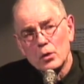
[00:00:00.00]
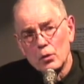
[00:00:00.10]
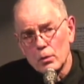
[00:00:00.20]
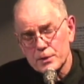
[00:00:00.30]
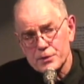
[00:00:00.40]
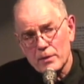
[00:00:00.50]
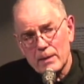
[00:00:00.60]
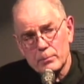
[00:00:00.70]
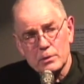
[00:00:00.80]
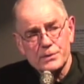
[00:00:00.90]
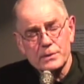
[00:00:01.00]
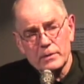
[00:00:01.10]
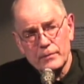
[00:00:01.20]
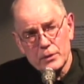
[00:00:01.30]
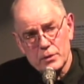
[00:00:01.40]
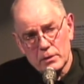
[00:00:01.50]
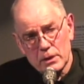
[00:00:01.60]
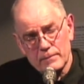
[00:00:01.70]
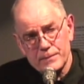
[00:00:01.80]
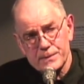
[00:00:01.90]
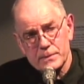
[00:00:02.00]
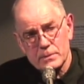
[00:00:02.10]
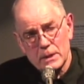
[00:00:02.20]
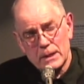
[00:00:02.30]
all the scrapbooks and the photographs,